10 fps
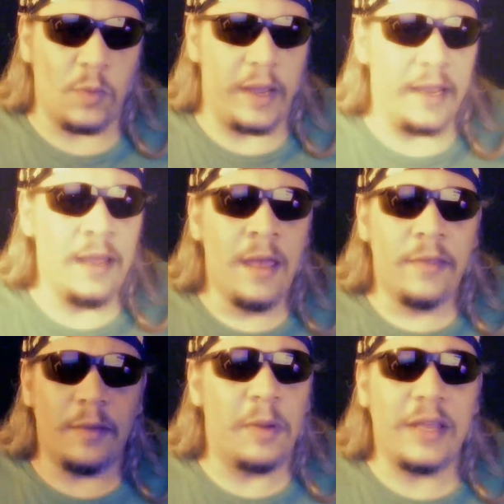way,
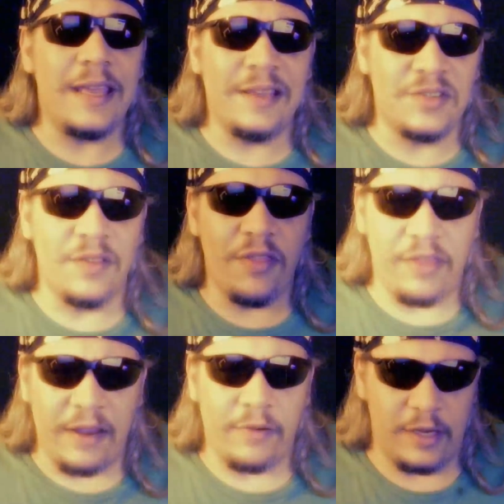the money isn't
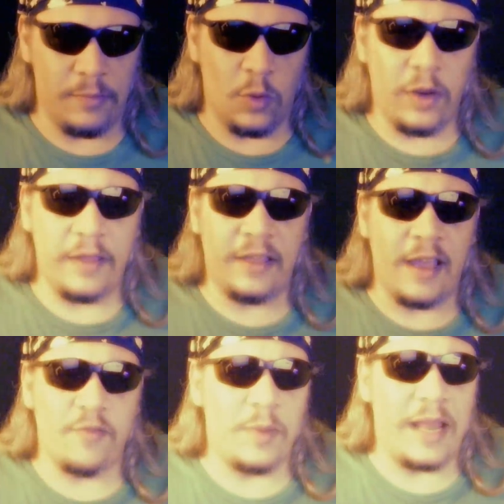there anymore, and the
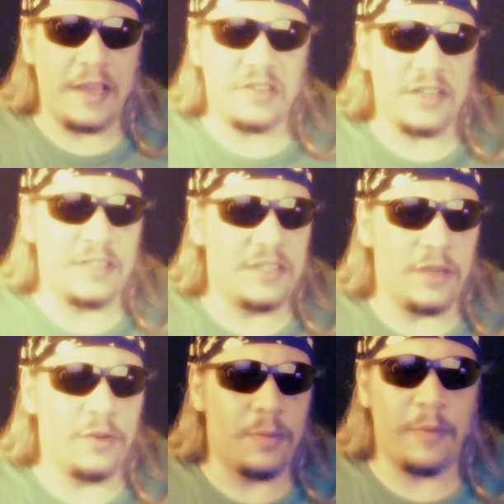government has to
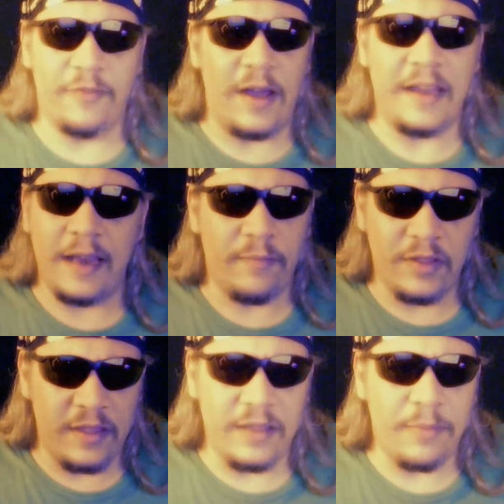continue to provide
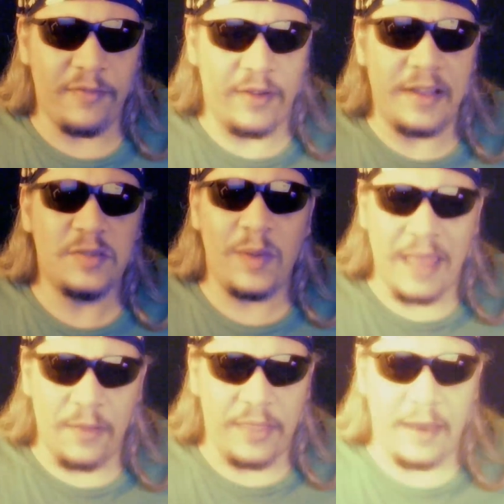everything it provides
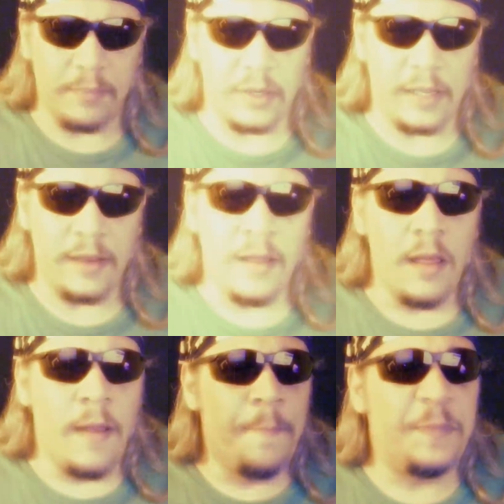without that money.
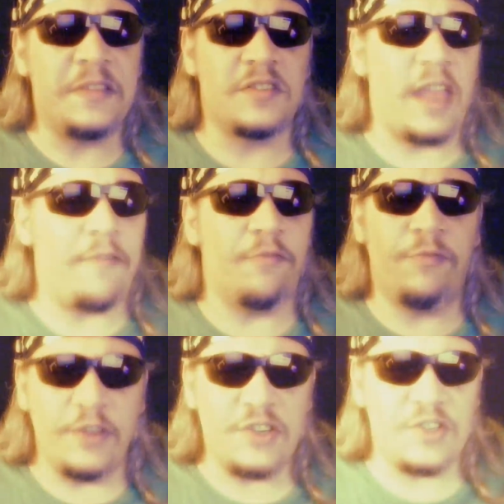This is a
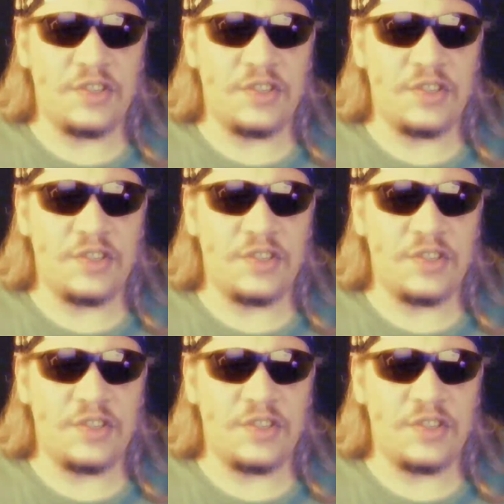vicious